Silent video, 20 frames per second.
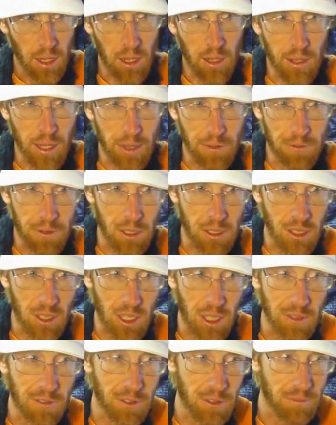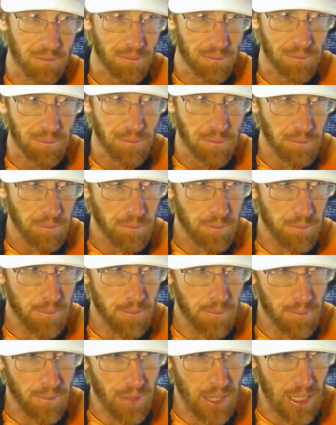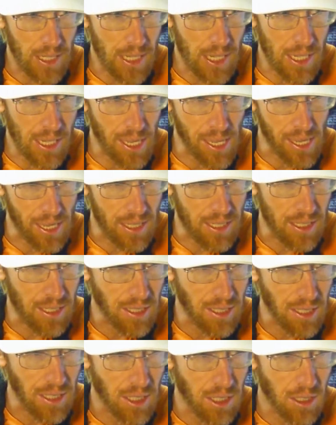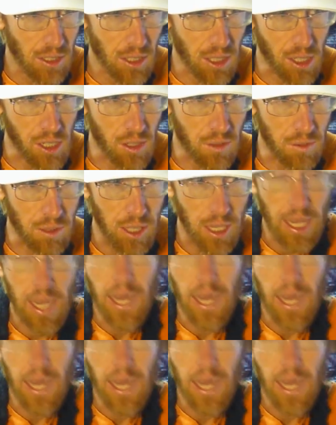all that fun stuff. And, you know,